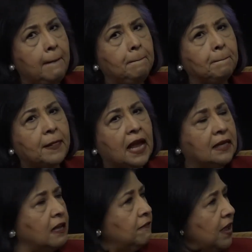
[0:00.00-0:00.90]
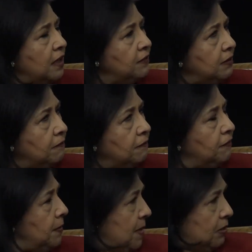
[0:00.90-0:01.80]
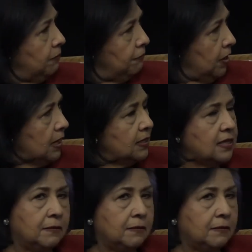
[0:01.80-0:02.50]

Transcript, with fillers: Mm, I love having female friends.